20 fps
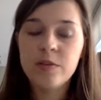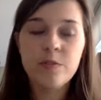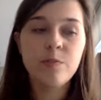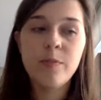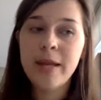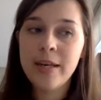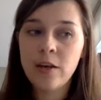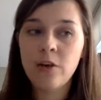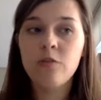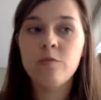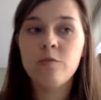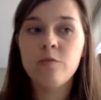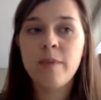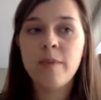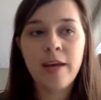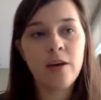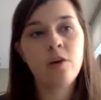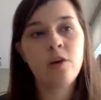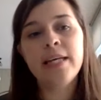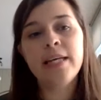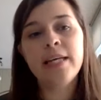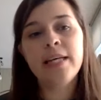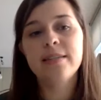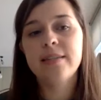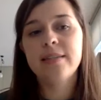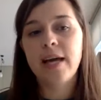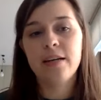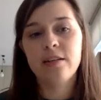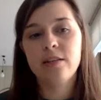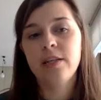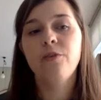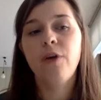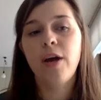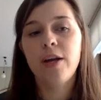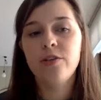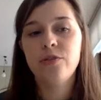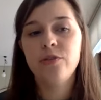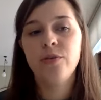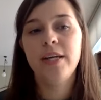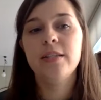many of my colleagues actually
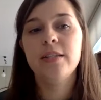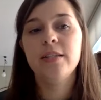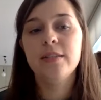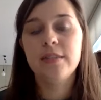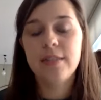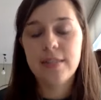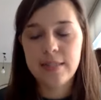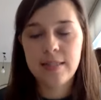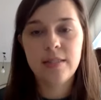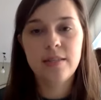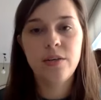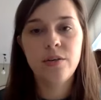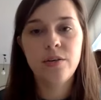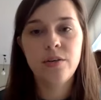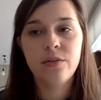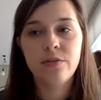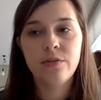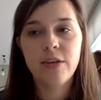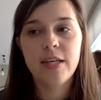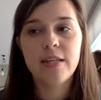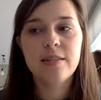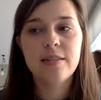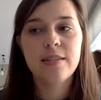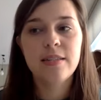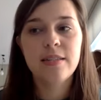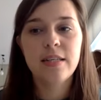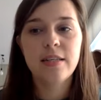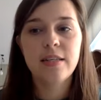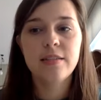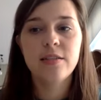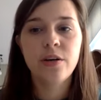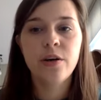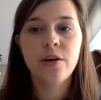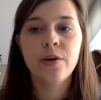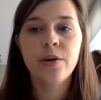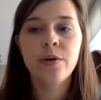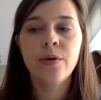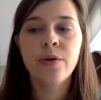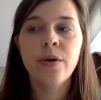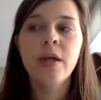graduated the City University.
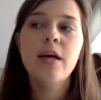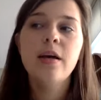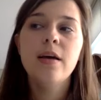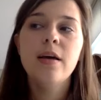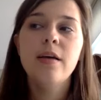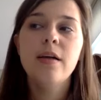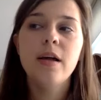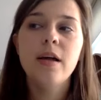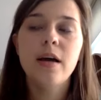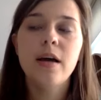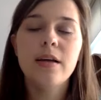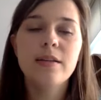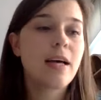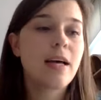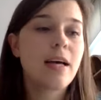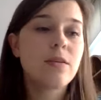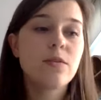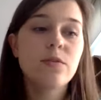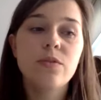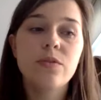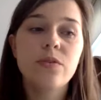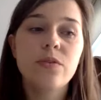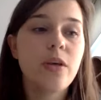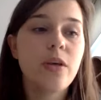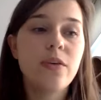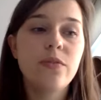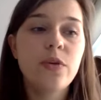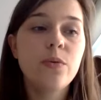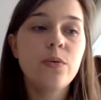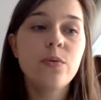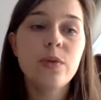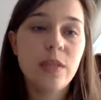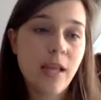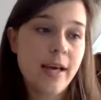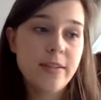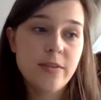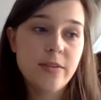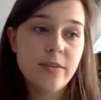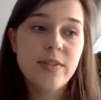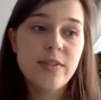So that if you would
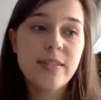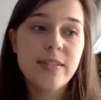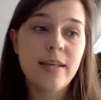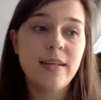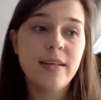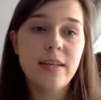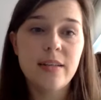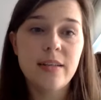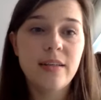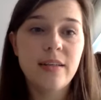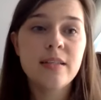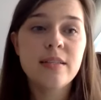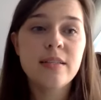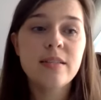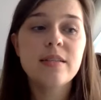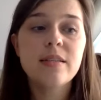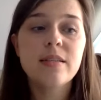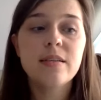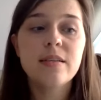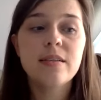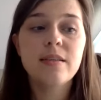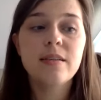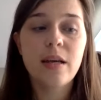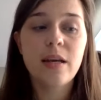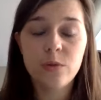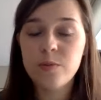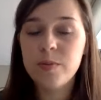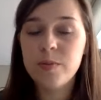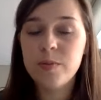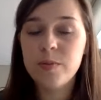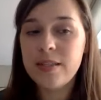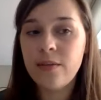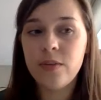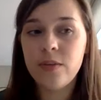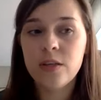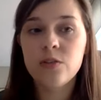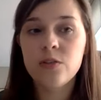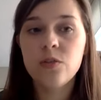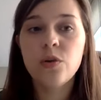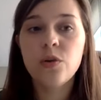like to study this, that would be
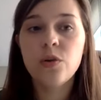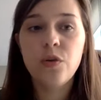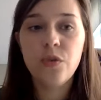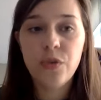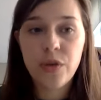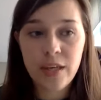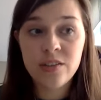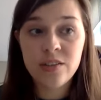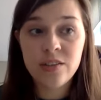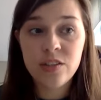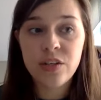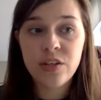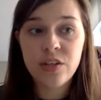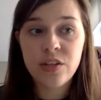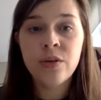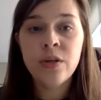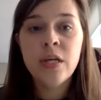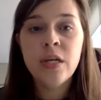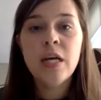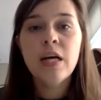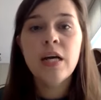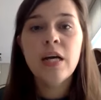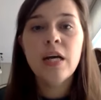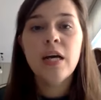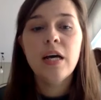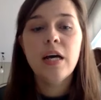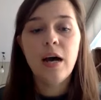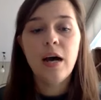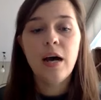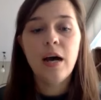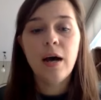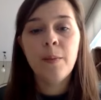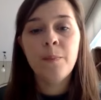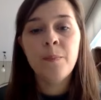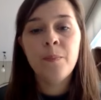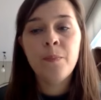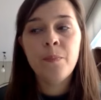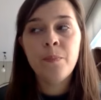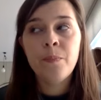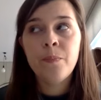something to look into.
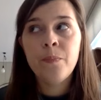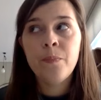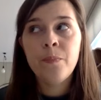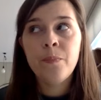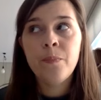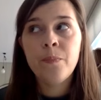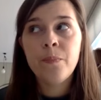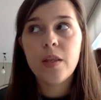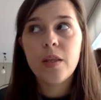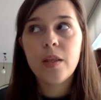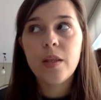I